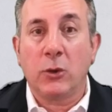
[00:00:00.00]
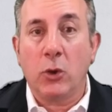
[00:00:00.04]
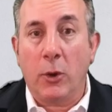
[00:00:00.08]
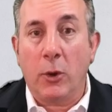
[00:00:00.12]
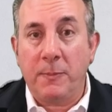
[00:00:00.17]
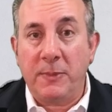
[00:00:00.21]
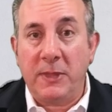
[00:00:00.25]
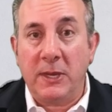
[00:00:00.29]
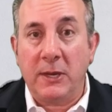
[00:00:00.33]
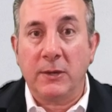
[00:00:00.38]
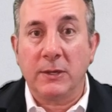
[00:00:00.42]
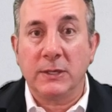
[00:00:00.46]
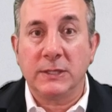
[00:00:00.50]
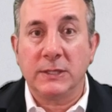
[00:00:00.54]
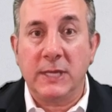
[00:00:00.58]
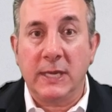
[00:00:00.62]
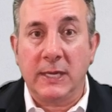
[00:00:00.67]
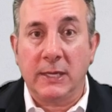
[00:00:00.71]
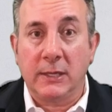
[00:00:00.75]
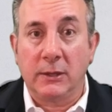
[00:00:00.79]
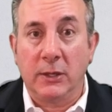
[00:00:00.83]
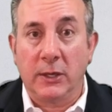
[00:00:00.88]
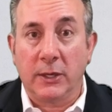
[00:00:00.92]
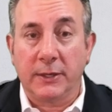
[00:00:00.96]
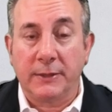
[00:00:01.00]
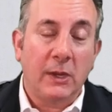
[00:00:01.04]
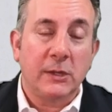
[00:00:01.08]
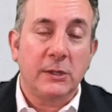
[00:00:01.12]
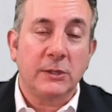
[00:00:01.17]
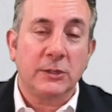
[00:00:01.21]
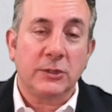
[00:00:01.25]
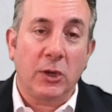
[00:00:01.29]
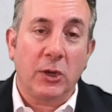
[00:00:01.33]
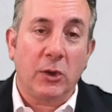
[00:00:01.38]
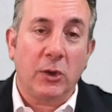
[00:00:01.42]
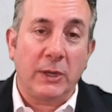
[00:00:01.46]
up there and take a look.
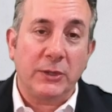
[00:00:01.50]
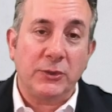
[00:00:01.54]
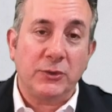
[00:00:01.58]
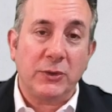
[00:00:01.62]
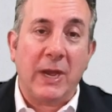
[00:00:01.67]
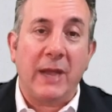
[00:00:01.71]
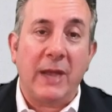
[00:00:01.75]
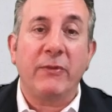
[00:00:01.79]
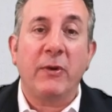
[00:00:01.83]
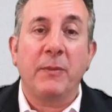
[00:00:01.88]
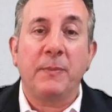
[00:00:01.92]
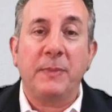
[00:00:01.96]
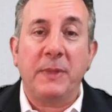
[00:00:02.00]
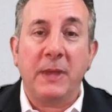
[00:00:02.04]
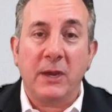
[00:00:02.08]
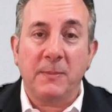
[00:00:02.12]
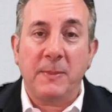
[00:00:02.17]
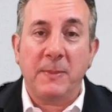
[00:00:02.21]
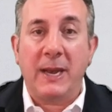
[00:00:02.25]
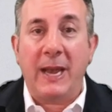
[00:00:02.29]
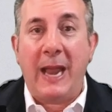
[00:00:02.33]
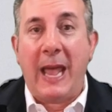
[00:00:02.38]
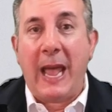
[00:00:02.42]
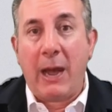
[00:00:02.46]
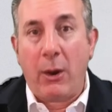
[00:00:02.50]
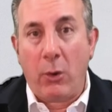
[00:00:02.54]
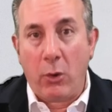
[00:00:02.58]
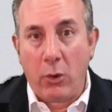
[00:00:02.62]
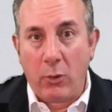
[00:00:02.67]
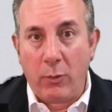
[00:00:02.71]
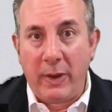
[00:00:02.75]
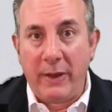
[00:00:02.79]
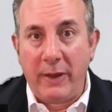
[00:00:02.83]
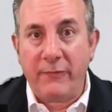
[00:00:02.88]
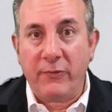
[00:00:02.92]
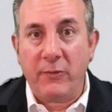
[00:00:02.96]
So I drive up there about an hour
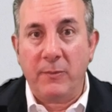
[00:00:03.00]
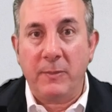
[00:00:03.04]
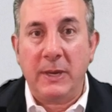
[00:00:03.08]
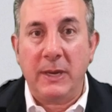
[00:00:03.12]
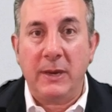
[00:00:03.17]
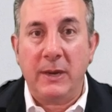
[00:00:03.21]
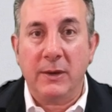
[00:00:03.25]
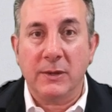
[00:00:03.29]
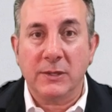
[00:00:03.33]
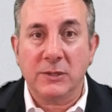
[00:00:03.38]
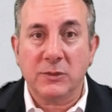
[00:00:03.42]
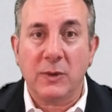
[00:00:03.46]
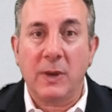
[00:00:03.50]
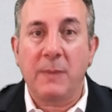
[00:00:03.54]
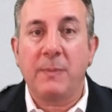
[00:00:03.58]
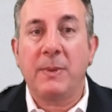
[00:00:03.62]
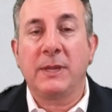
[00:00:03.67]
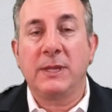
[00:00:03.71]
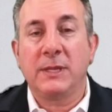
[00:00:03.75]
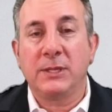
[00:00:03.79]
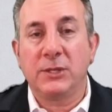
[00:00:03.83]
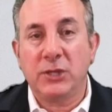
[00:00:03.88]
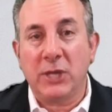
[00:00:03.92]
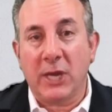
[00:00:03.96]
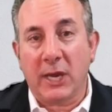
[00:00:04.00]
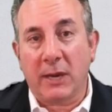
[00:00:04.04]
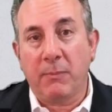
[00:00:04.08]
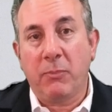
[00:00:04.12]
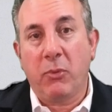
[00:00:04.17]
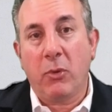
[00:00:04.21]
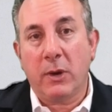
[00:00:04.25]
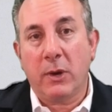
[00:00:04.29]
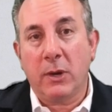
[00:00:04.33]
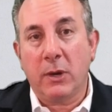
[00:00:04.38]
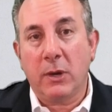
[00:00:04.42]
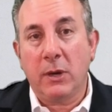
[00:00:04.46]
away from here. It's right by the Czech
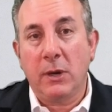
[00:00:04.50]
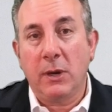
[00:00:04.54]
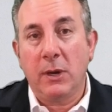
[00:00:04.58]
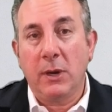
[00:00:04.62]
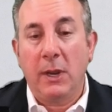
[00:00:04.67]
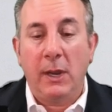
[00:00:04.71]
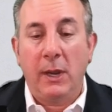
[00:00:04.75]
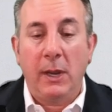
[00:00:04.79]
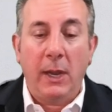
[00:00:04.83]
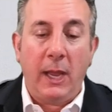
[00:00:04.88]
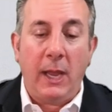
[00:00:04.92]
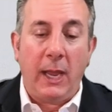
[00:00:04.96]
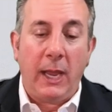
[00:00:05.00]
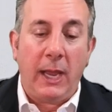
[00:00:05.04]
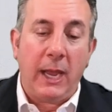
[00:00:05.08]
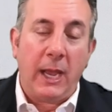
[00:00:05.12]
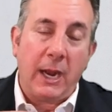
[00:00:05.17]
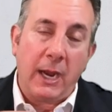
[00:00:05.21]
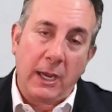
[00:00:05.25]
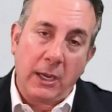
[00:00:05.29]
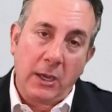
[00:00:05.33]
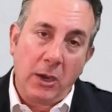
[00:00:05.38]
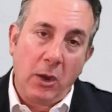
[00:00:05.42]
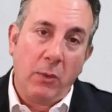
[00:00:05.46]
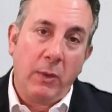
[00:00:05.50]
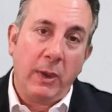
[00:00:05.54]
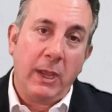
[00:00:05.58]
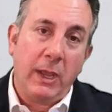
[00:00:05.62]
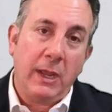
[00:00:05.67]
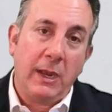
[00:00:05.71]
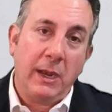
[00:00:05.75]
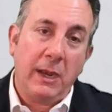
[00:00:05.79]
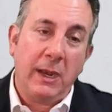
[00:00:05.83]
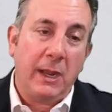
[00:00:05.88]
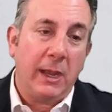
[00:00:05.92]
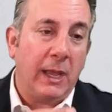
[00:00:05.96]
border. And I go
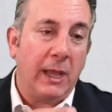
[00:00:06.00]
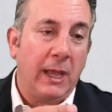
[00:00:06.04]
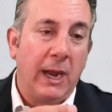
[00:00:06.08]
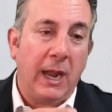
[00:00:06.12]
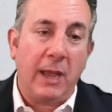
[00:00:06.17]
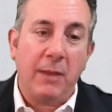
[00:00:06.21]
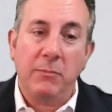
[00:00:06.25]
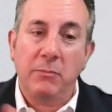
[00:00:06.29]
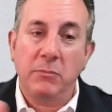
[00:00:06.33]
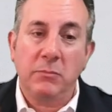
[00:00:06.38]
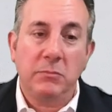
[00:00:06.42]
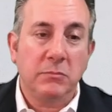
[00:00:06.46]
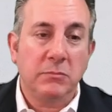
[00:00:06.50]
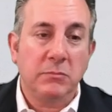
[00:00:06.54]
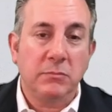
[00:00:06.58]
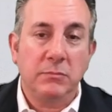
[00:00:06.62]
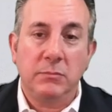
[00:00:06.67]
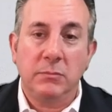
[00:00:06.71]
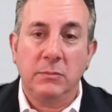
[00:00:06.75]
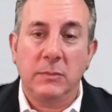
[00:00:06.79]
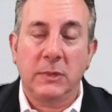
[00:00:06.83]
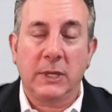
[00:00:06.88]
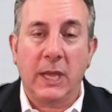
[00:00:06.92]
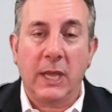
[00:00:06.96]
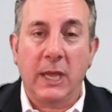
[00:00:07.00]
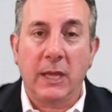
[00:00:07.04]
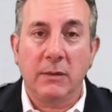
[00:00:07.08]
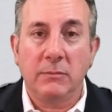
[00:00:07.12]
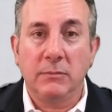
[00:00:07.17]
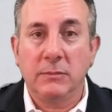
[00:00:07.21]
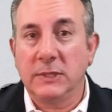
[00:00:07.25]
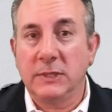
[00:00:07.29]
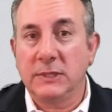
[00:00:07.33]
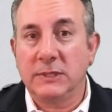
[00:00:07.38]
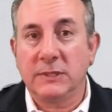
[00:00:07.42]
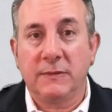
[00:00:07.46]
in and I'm, again,
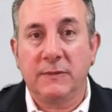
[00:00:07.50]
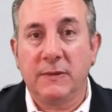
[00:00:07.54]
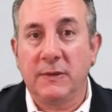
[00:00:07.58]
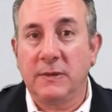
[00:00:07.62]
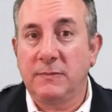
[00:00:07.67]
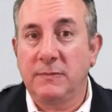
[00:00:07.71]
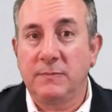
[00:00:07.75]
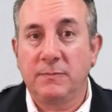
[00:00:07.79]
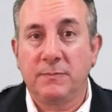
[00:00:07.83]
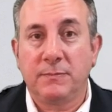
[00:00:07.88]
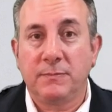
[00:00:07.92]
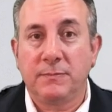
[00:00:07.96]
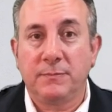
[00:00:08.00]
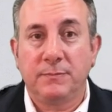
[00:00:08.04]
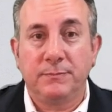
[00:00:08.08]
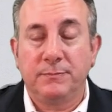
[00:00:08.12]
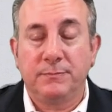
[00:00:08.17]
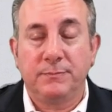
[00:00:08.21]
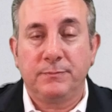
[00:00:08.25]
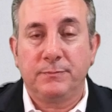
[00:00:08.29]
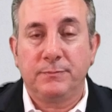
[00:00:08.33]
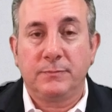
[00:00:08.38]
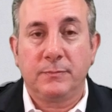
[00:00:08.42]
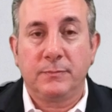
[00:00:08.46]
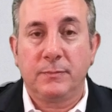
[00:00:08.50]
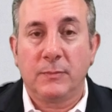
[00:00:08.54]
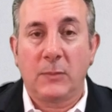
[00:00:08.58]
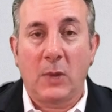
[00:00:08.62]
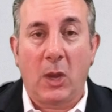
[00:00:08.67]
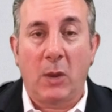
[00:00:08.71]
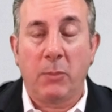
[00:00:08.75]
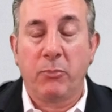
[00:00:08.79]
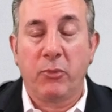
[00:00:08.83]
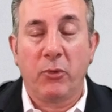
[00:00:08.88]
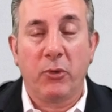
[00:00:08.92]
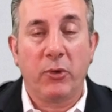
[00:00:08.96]
it's a, a, a
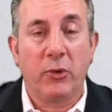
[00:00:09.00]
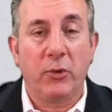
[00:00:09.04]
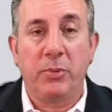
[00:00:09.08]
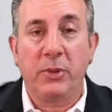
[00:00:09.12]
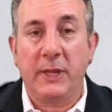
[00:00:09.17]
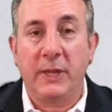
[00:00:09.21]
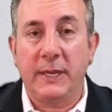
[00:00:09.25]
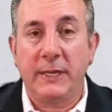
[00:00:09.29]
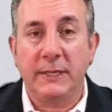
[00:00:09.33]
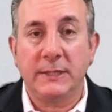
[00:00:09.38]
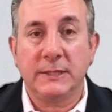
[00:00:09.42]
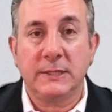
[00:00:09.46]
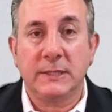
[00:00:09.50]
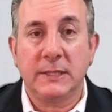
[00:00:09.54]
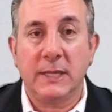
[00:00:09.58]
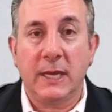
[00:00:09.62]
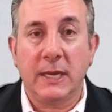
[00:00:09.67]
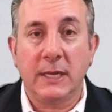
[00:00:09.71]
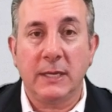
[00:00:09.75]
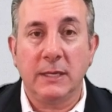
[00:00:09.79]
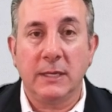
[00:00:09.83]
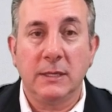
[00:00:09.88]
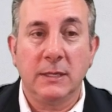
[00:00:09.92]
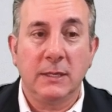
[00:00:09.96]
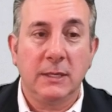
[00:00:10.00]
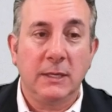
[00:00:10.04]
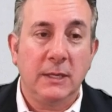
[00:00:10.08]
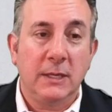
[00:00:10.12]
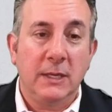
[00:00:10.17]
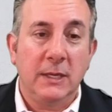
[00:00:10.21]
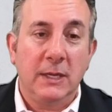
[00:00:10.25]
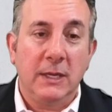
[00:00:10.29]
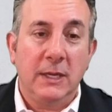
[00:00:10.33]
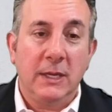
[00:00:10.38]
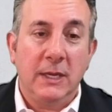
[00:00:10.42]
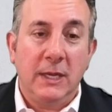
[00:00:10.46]
brutal place that
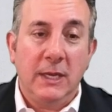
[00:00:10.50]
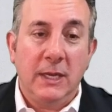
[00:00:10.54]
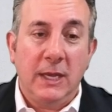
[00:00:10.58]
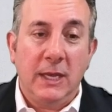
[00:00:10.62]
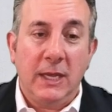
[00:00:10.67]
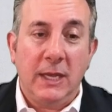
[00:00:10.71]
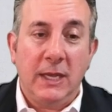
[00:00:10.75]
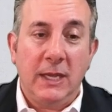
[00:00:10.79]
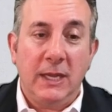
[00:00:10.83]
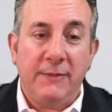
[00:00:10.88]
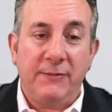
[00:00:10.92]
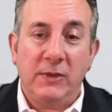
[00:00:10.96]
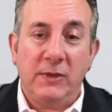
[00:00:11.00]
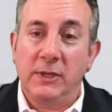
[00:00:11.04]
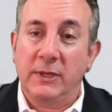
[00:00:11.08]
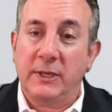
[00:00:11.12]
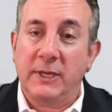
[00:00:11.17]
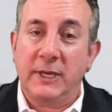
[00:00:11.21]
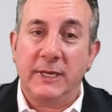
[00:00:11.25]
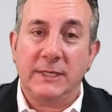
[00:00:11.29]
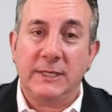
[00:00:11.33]
if you look at it